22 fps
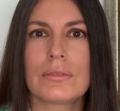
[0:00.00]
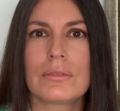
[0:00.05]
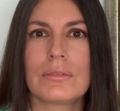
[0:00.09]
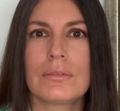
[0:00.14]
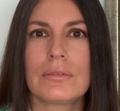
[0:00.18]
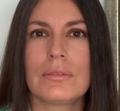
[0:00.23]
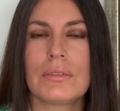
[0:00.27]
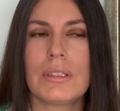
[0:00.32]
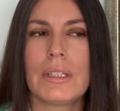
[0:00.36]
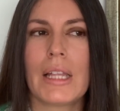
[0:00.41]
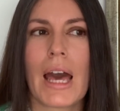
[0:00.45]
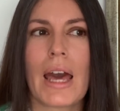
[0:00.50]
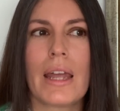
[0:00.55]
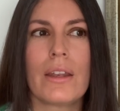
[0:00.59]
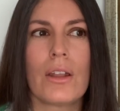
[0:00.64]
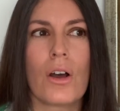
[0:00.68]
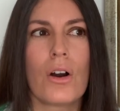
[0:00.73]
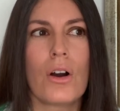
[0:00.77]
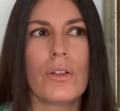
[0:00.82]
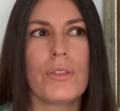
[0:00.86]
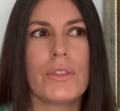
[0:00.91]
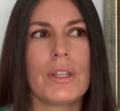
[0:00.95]
Not
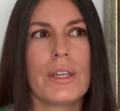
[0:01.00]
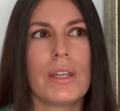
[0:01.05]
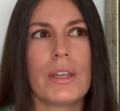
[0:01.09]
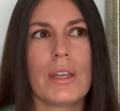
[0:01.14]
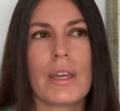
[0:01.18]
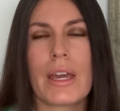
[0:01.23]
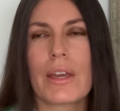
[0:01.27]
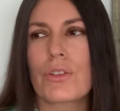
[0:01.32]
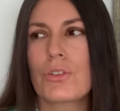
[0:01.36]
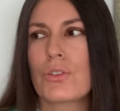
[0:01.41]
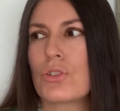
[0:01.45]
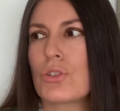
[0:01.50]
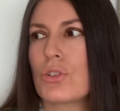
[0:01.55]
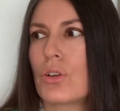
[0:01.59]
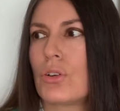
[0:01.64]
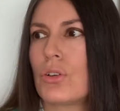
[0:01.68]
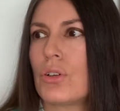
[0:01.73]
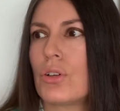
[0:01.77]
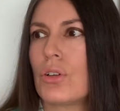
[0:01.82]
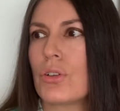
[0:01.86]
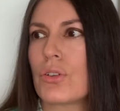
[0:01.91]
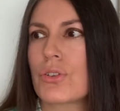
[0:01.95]
all the
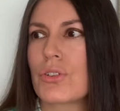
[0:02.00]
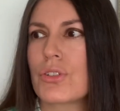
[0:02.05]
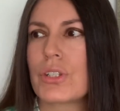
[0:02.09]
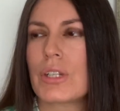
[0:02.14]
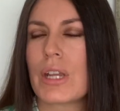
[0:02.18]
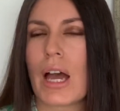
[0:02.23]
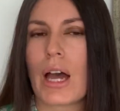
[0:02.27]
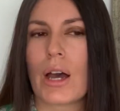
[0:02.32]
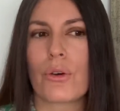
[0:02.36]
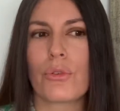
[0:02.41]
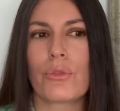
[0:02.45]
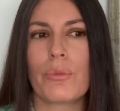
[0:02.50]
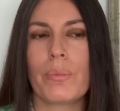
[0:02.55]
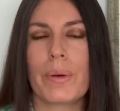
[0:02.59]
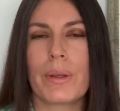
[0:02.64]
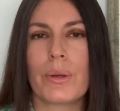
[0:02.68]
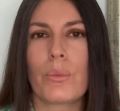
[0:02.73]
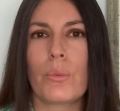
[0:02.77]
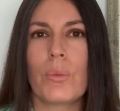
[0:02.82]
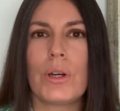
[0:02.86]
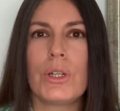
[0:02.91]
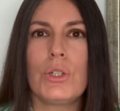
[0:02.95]
external stuff,
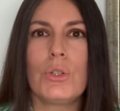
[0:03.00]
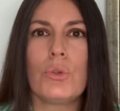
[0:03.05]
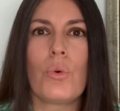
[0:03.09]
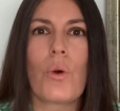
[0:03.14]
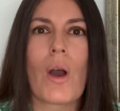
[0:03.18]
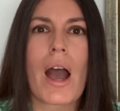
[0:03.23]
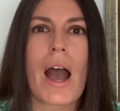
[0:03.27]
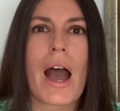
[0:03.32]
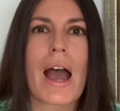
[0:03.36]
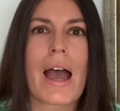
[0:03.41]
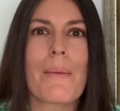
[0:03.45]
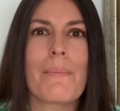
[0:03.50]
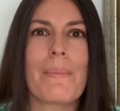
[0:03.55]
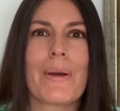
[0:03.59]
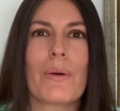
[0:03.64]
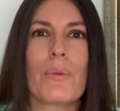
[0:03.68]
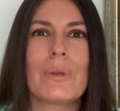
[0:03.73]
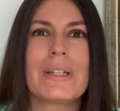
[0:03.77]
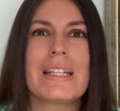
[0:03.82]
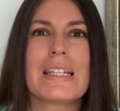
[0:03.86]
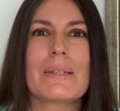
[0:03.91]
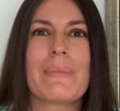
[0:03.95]
but what
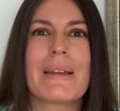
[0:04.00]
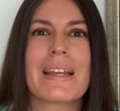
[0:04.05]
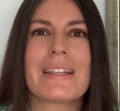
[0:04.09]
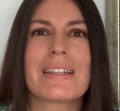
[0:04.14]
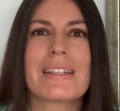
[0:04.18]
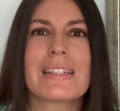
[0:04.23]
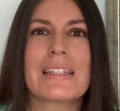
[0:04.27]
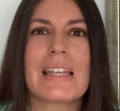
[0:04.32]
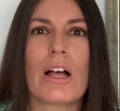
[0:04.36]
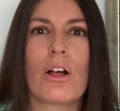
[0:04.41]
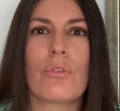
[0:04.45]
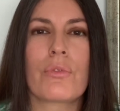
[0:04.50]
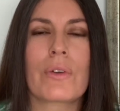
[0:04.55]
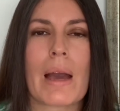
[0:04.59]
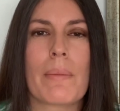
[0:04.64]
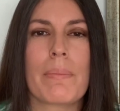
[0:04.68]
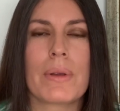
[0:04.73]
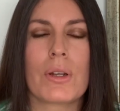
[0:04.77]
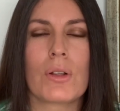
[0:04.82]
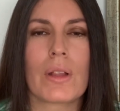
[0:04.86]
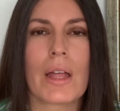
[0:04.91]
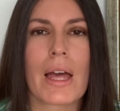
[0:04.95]
does myself,
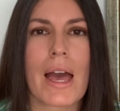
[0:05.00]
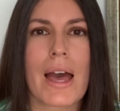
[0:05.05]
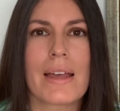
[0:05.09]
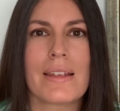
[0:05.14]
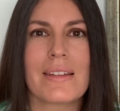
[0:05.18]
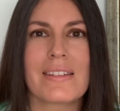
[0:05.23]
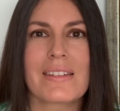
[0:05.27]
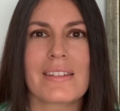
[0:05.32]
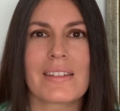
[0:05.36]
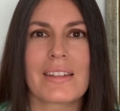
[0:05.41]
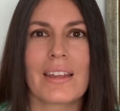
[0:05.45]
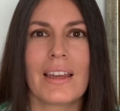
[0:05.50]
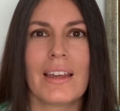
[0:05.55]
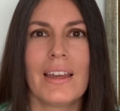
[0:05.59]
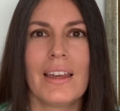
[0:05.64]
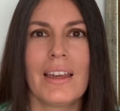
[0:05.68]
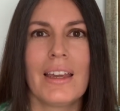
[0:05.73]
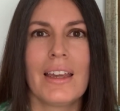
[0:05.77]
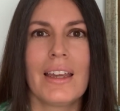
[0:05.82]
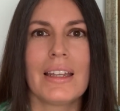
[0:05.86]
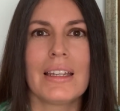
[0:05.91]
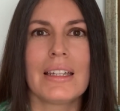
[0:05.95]
capital S,
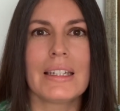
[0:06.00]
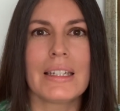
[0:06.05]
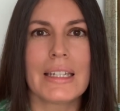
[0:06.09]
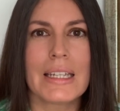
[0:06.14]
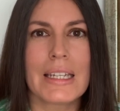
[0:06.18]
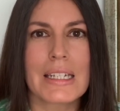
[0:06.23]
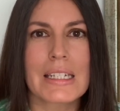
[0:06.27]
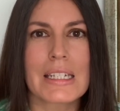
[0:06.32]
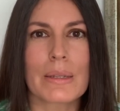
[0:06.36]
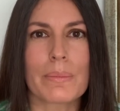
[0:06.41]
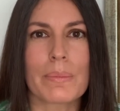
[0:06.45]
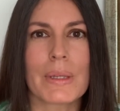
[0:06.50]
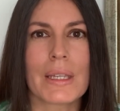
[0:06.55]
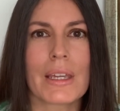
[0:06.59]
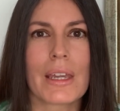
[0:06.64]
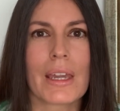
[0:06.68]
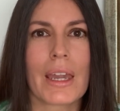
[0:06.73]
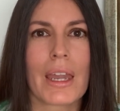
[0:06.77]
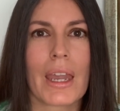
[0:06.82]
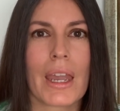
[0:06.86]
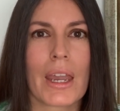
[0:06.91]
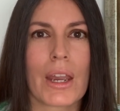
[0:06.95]
need to
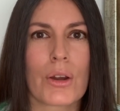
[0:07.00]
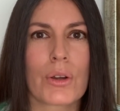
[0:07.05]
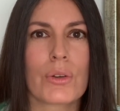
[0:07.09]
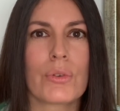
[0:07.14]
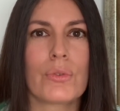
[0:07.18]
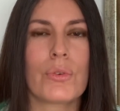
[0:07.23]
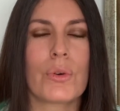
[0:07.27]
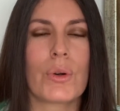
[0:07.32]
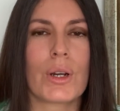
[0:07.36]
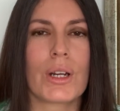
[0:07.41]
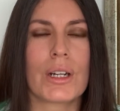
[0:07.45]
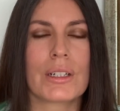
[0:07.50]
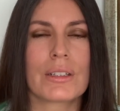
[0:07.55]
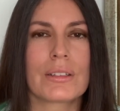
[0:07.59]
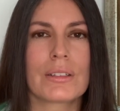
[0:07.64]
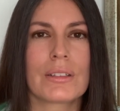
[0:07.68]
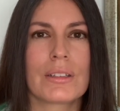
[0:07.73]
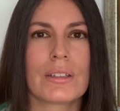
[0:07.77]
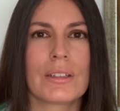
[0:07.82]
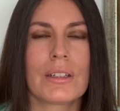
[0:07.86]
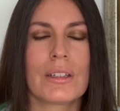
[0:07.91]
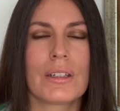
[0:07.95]
be cared for.
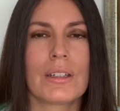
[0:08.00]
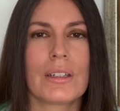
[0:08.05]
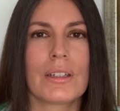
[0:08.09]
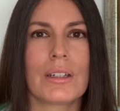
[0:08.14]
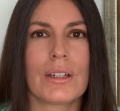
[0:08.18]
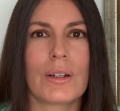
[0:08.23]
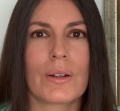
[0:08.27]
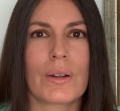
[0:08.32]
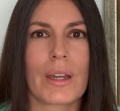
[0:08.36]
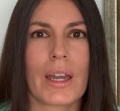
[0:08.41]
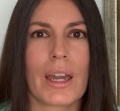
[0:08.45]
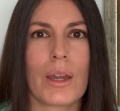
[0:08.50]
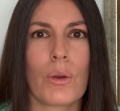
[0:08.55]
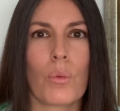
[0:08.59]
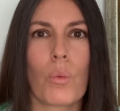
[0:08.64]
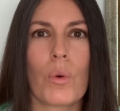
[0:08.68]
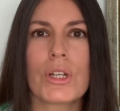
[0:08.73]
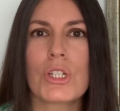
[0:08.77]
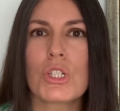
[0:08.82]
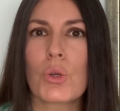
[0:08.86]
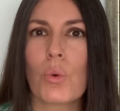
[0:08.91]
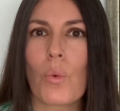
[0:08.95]
Okay,
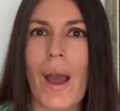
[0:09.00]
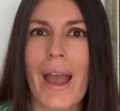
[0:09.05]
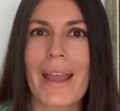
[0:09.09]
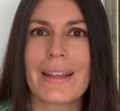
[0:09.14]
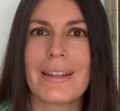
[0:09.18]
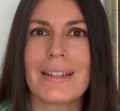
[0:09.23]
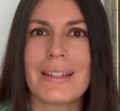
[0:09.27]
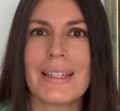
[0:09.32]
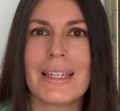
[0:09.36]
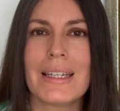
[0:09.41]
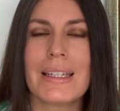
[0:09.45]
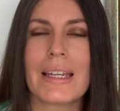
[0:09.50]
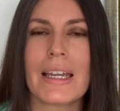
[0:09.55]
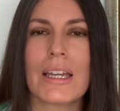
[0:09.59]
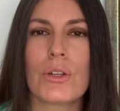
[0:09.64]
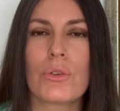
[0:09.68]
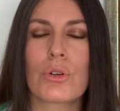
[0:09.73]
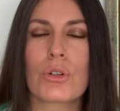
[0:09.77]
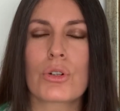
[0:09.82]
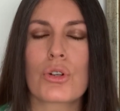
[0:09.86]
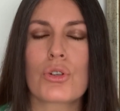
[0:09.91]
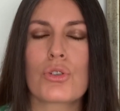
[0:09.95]
what do I need
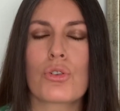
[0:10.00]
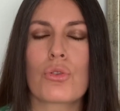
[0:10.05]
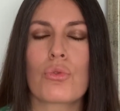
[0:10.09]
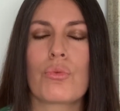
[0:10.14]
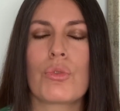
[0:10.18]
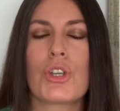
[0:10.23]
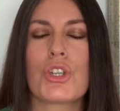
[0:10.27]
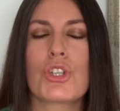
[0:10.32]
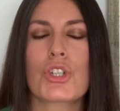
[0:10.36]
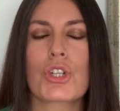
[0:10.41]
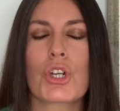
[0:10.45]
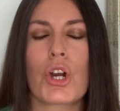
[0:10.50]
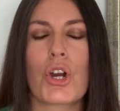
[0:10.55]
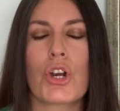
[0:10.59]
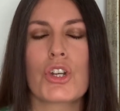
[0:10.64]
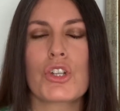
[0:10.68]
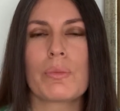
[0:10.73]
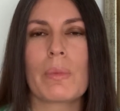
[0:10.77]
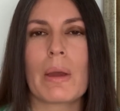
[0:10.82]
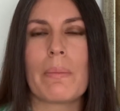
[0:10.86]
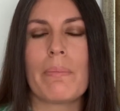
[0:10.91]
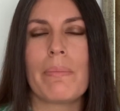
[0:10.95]
in order to
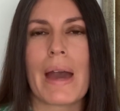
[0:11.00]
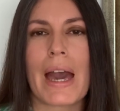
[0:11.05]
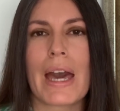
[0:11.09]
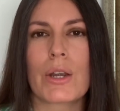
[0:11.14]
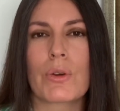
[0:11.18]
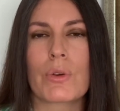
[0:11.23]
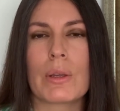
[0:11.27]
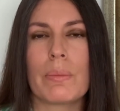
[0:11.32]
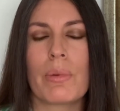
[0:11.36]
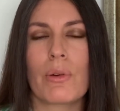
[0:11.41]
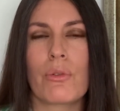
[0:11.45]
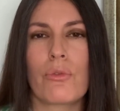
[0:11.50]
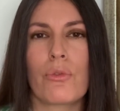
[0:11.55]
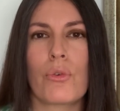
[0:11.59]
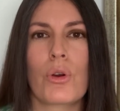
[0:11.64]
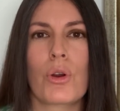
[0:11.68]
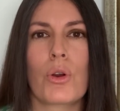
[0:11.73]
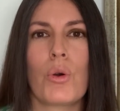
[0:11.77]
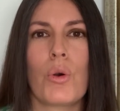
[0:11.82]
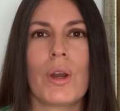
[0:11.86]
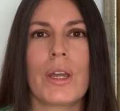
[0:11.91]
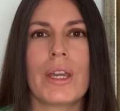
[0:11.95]
recharge my battery
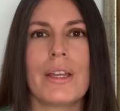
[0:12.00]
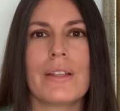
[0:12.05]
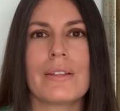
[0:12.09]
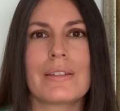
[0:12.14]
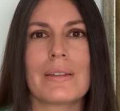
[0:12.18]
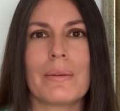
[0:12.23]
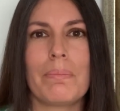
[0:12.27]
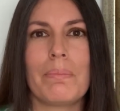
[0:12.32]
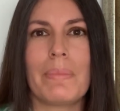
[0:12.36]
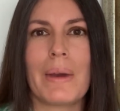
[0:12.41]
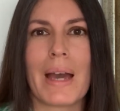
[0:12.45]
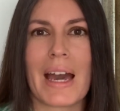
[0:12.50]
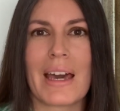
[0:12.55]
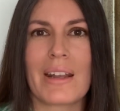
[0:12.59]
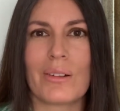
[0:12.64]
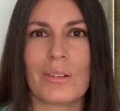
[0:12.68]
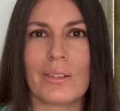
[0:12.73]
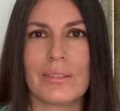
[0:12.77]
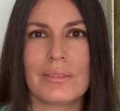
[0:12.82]
before going into battle?